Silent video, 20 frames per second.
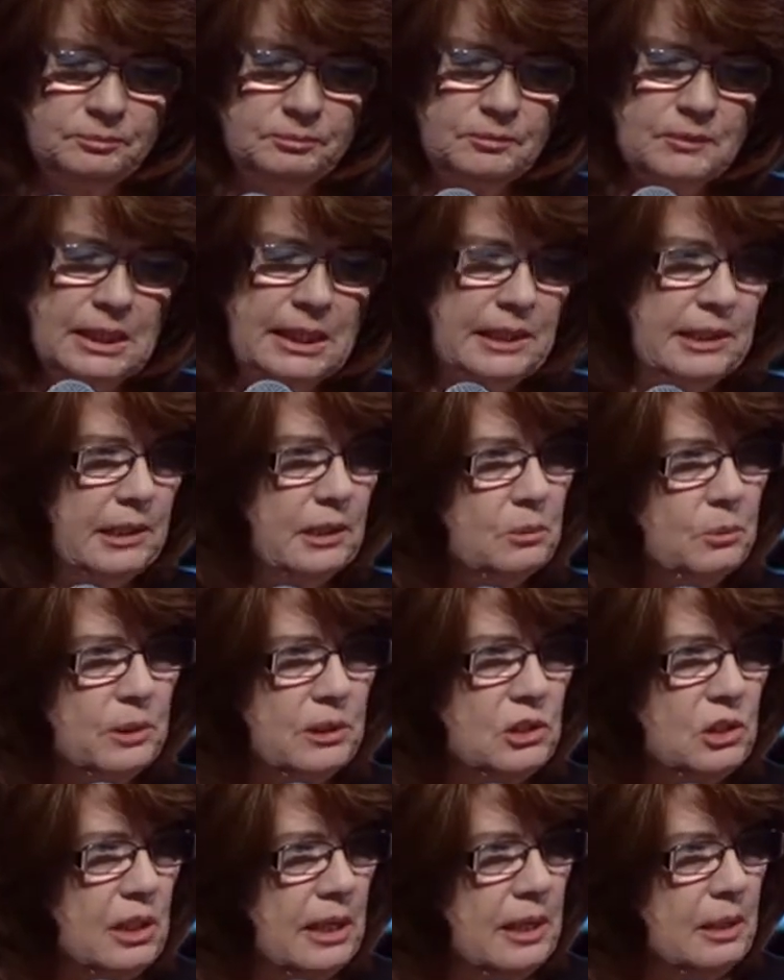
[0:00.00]
He did it with
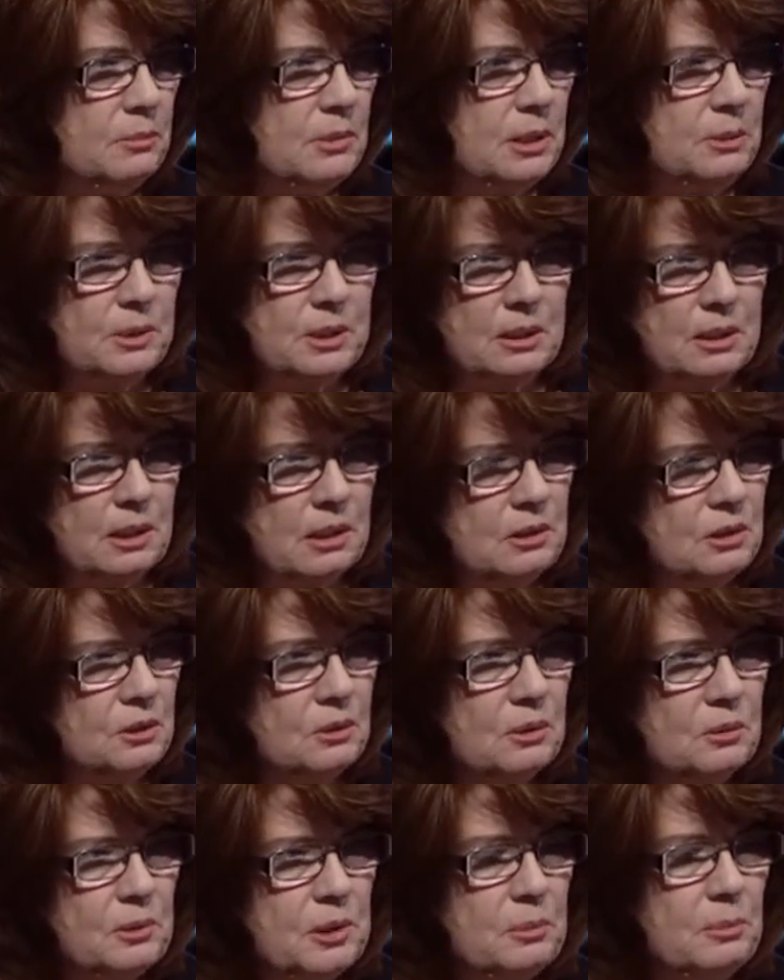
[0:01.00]
James. He was going to do
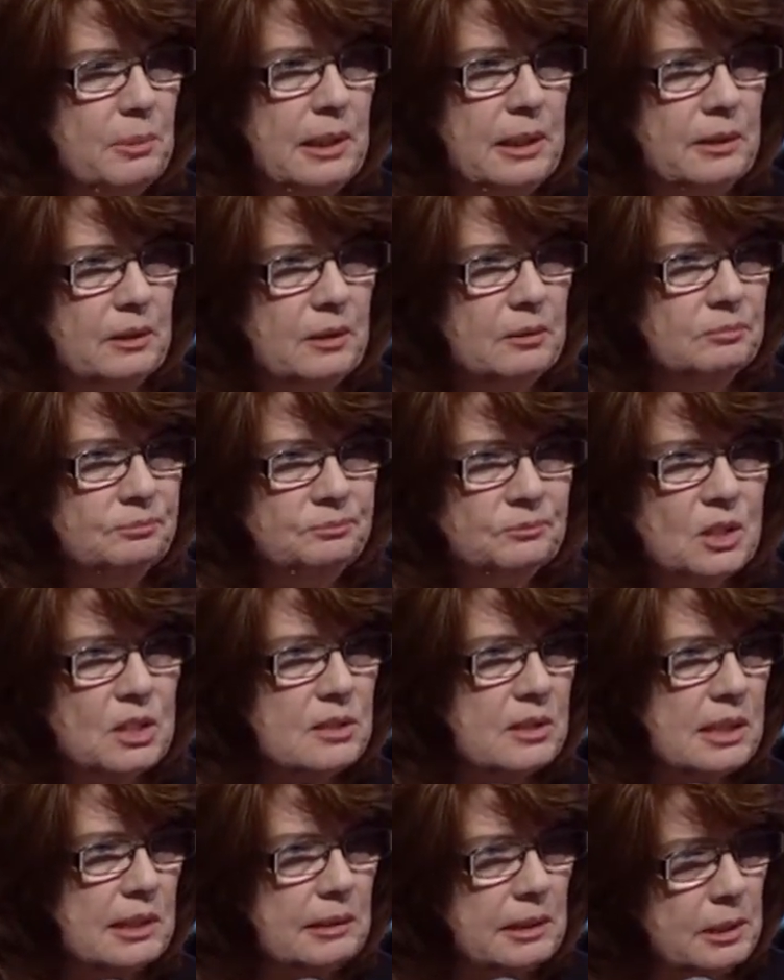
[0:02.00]
it with Peter,
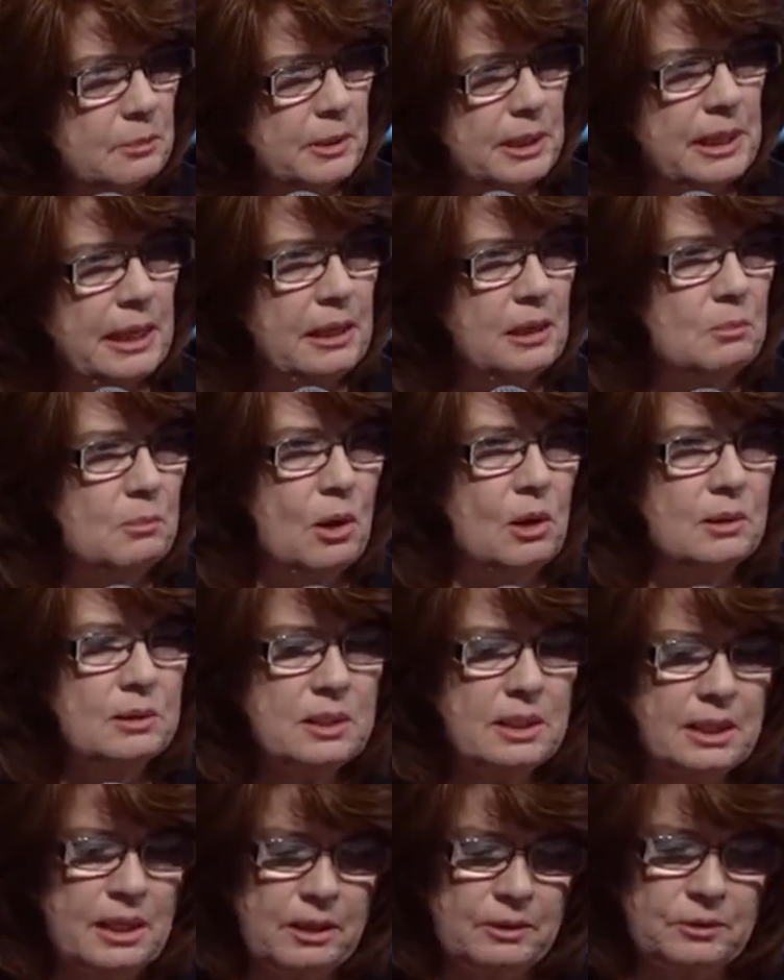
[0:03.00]
just eliminate them
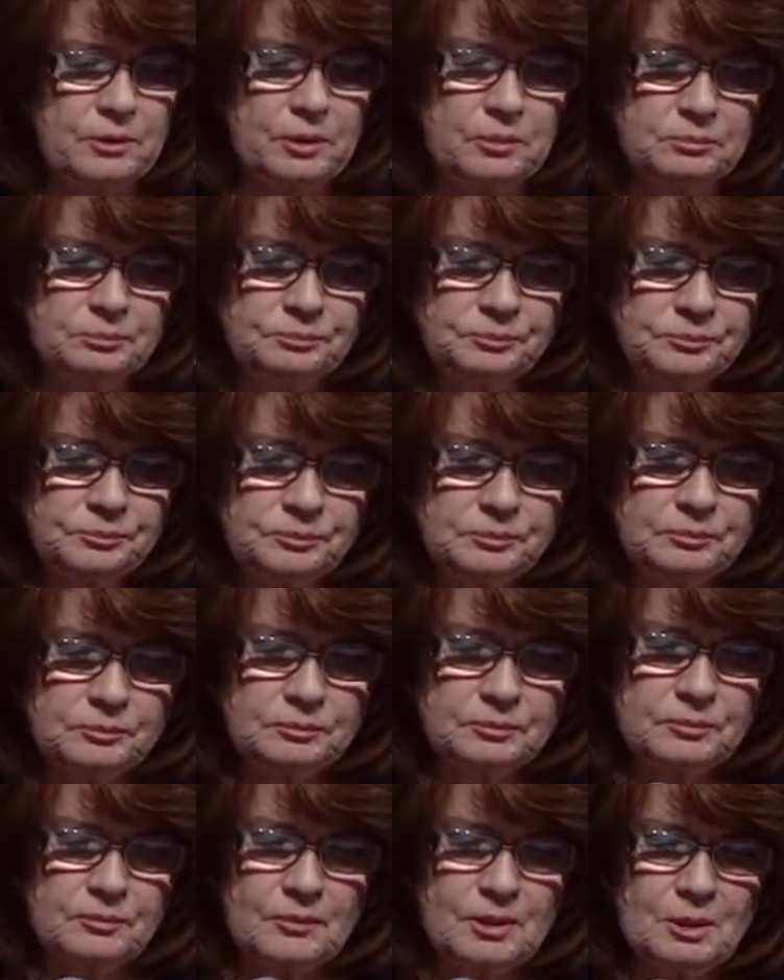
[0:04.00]
altogether.
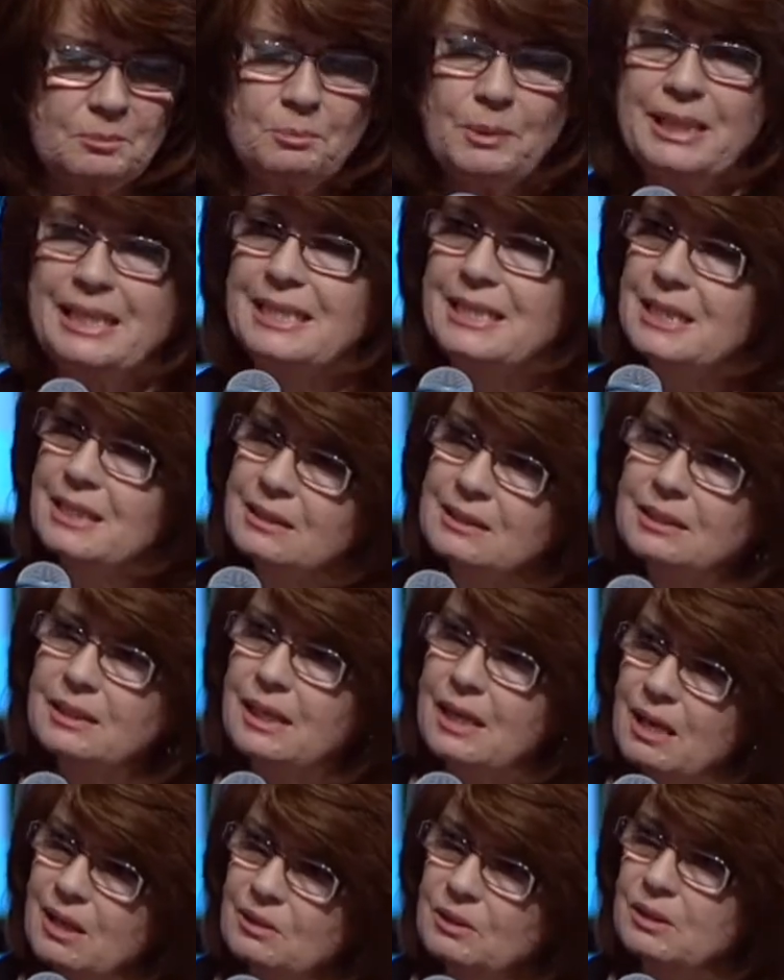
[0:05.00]
But he didn't
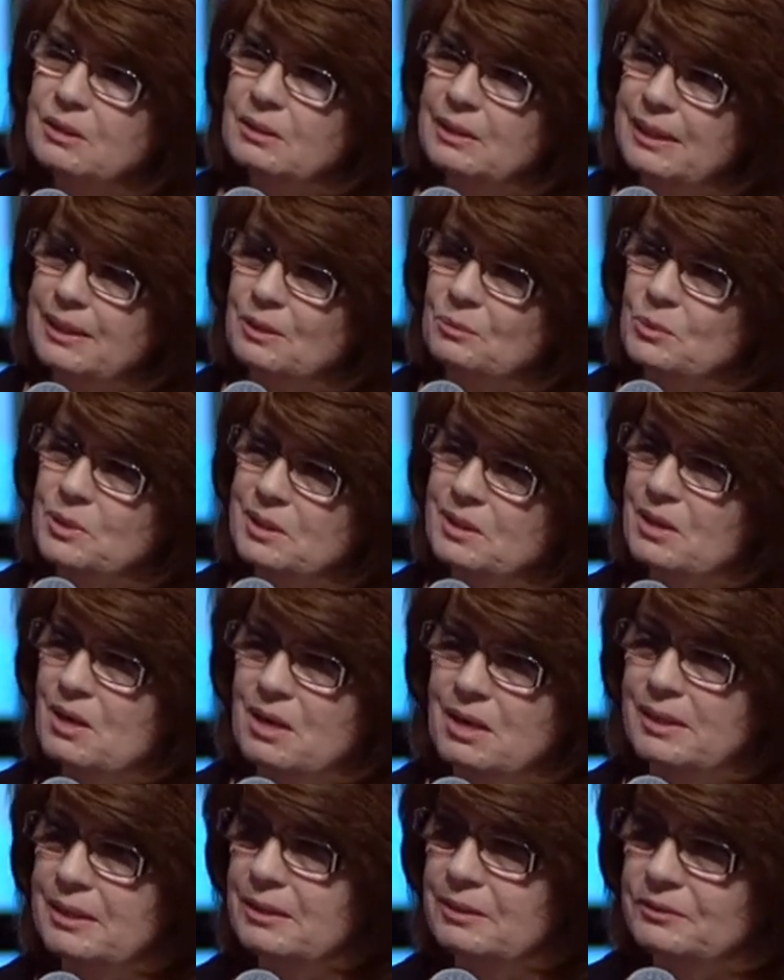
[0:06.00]
calculate with
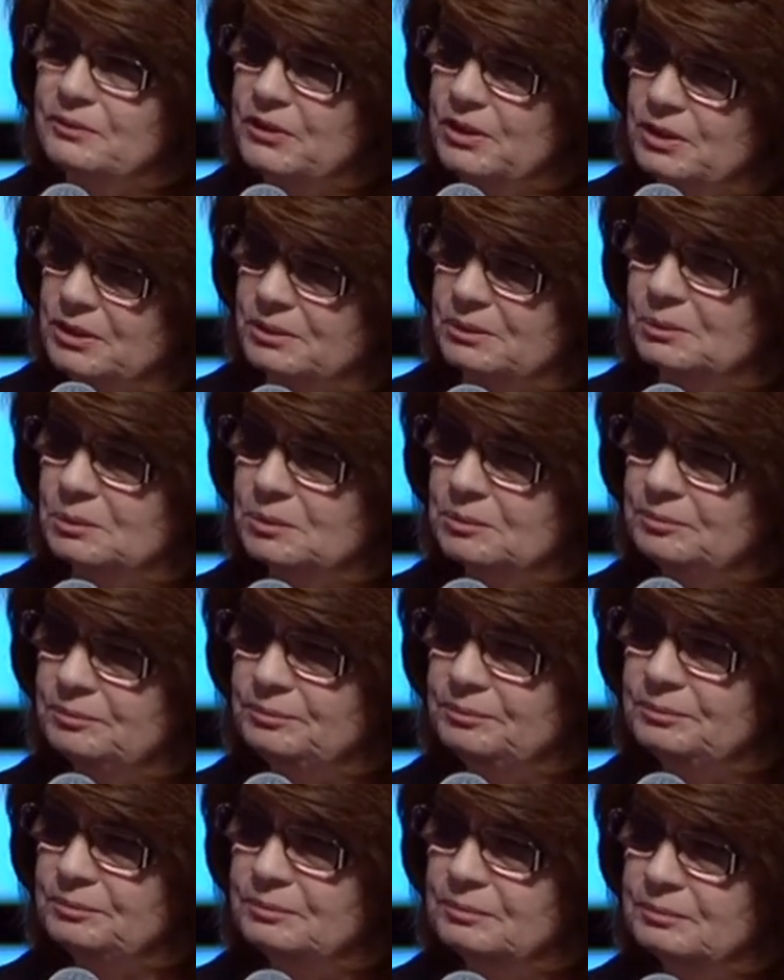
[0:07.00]
God in view,
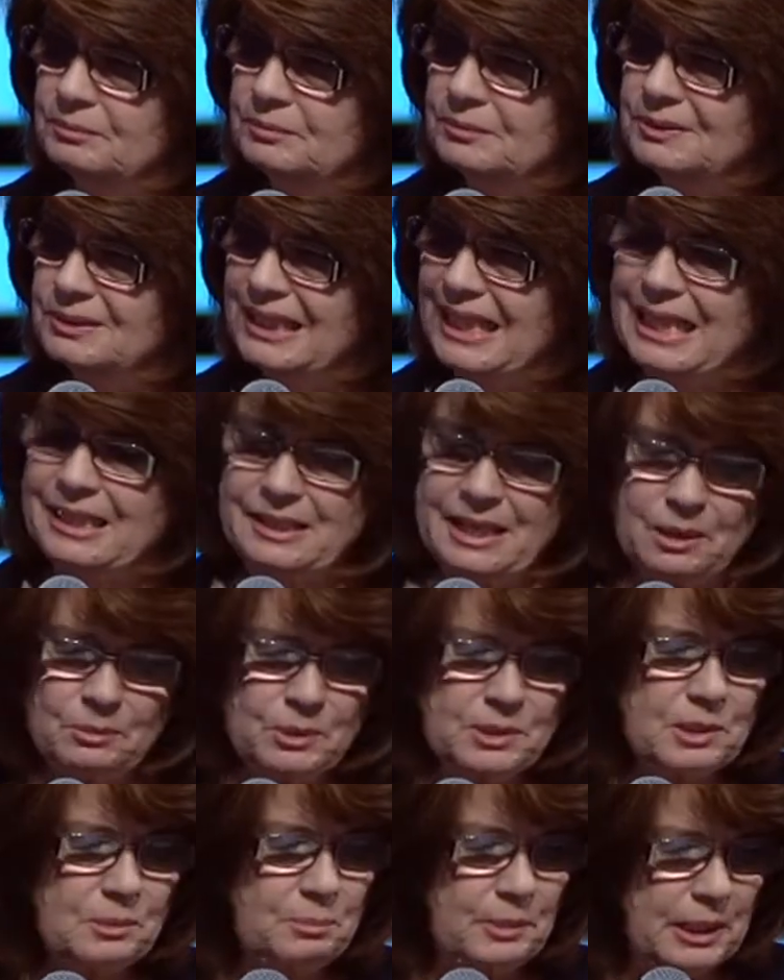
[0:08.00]
and that
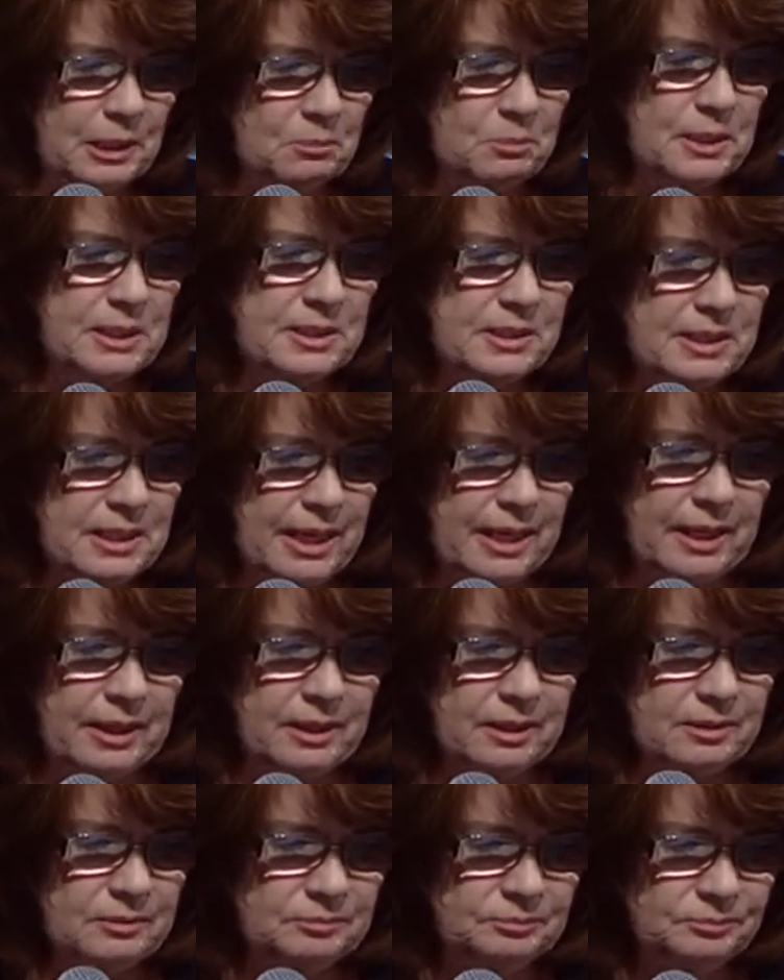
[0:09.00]
was a big
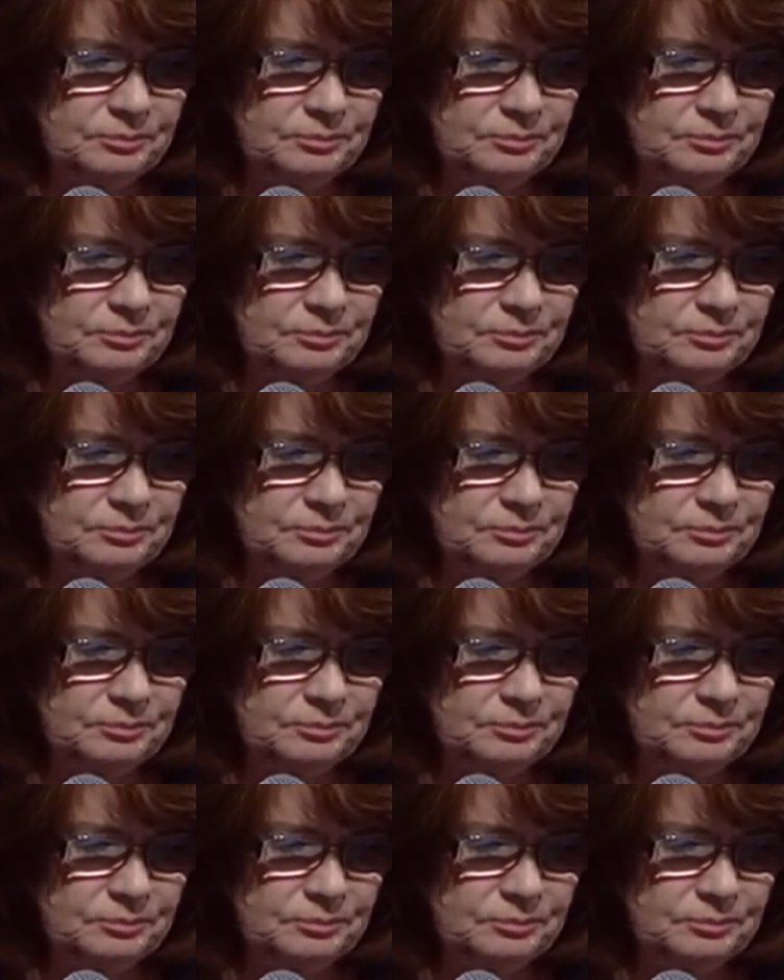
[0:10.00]
mistake.